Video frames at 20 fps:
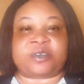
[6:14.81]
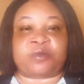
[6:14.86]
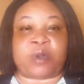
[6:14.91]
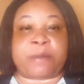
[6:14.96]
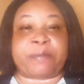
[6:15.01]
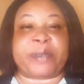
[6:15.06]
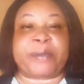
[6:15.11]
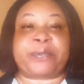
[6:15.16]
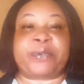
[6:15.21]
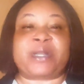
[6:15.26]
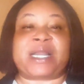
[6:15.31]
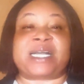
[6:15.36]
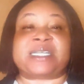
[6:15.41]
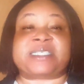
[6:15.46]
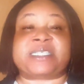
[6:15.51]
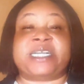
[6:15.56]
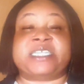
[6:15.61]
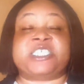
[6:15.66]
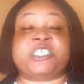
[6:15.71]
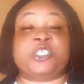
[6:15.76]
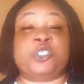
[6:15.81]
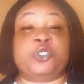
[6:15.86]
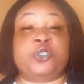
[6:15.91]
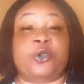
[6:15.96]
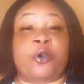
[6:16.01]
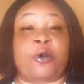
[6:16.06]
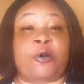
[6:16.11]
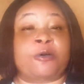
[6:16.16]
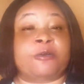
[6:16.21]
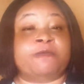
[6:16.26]
When people are searching
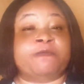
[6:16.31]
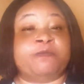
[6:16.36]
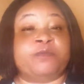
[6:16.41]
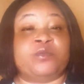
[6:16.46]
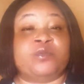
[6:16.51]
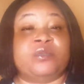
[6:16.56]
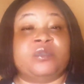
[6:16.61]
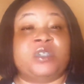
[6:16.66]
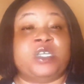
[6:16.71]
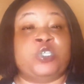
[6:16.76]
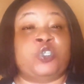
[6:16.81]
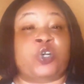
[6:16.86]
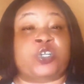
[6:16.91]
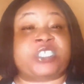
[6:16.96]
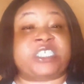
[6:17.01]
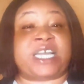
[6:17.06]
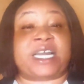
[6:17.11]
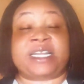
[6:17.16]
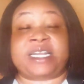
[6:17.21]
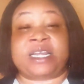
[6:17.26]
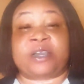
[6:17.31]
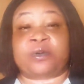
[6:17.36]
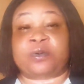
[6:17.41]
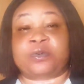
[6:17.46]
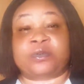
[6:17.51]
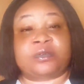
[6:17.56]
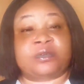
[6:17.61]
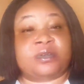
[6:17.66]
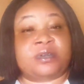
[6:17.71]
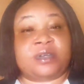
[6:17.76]
your
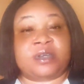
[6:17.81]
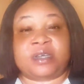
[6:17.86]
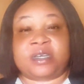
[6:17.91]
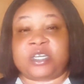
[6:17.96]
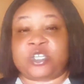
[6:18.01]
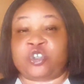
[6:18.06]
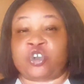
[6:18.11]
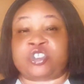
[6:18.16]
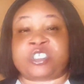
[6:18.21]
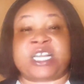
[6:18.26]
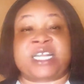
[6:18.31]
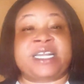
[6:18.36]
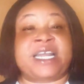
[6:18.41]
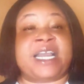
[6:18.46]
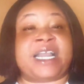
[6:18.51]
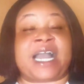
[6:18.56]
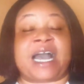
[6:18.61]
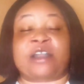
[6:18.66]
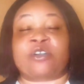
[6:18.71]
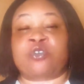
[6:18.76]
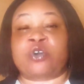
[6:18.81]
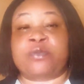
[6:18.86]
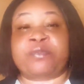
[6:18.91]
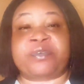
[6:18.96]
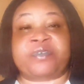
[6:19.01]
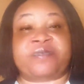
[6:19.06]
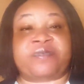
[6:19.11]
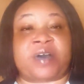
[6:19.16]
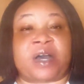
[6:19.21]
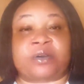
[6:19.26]
channel cannot
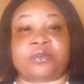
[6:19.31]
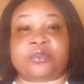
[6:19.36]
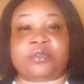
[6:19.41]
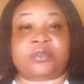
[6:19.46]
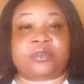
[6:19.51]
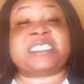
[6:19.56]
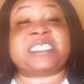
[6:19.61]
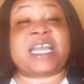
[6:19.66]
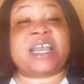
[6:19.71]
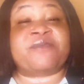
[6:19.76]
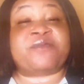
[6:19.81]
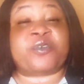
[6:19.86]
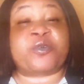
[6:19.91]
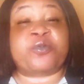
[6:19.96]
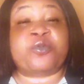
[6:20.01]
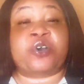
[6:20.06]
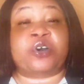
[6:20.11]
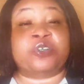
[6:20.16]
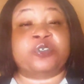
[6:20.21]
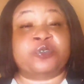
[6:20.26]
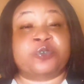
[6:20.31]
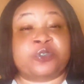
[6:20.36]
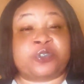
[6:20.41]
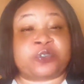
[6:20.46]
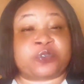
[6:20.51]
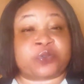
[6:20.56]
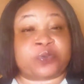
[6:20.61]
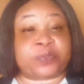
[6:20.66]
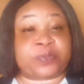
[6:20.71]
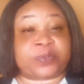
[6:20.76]
be found everywhere on
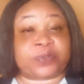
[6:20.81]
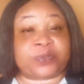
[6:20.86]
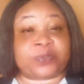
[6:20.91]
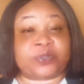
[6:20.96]
YouTube.